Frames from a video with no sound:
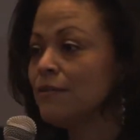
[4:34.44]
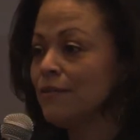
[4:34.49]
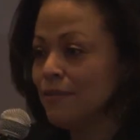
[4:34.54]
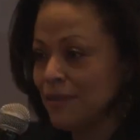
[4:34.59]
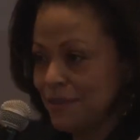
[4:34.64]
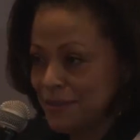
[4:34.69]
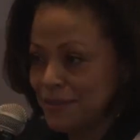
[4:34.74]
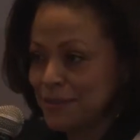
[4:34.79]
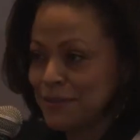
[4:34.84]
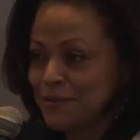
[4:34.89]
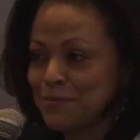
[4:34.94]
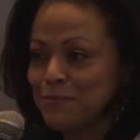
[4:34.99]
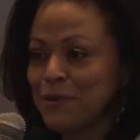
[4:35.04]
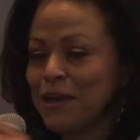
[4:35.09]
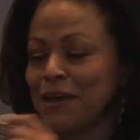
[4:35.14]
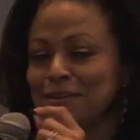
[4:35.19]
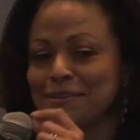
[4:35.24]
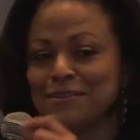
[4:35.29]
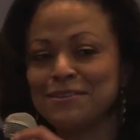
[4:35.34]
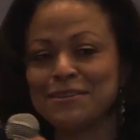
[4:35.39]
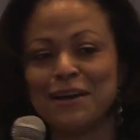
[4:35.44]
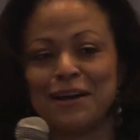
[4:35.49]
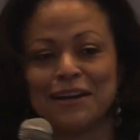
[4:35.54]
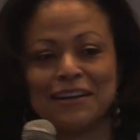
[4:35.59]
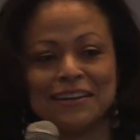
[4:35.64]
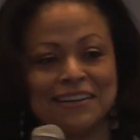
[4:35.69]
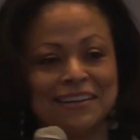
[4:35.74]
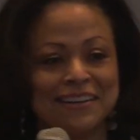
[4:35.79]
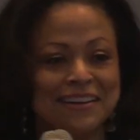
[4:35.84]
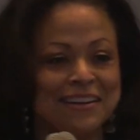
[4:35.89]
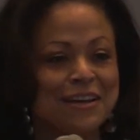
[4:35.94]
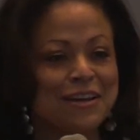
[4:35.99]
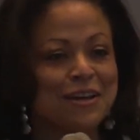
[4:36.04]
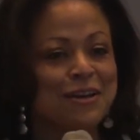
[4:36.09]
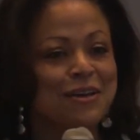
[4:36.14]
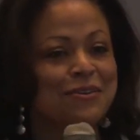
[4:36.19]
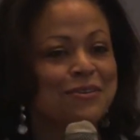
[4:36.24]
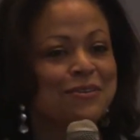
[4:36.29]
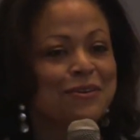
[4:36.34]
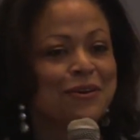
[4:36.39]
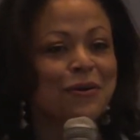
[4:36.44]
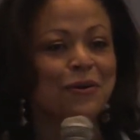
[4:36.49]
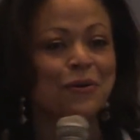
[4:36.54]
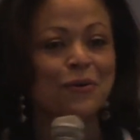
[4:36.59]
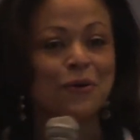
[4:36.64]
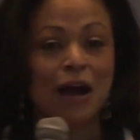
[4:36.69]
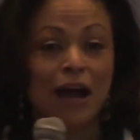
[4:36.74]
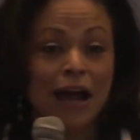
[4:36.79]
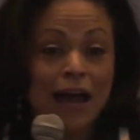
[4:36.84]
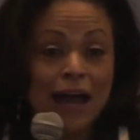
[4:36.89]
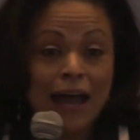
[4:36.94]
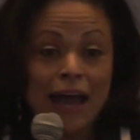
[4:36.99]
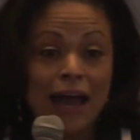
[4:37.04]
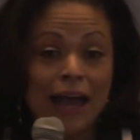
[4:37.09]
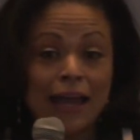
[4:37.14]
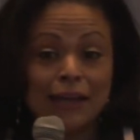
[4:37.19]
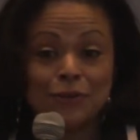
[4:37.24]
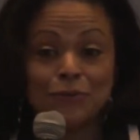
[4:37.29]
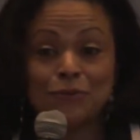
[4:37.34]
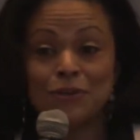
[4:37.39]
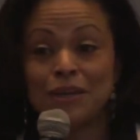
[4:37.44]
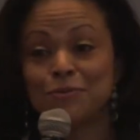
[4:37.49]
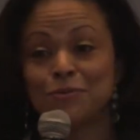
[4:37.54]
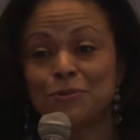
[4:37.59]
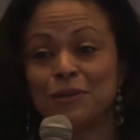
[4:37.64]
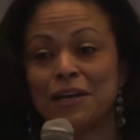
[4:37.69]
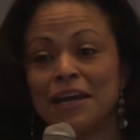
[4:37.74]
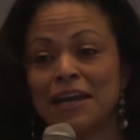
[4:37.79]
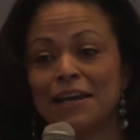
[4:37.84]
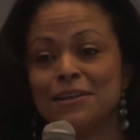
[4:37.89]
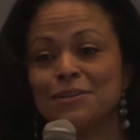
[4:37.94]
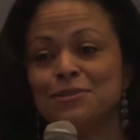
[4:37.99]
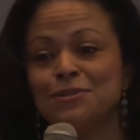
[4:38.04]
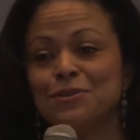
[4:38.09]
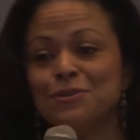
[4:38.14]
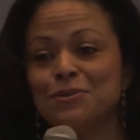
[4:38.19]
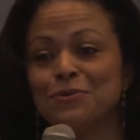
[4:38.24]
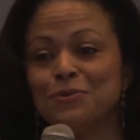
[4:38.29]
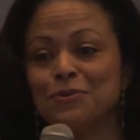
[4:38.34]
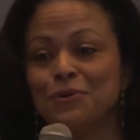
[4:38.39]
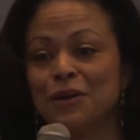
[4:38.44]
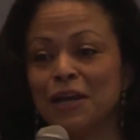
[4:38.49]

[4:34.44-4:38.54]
I see some head nodding. So I knew that's what I had to do,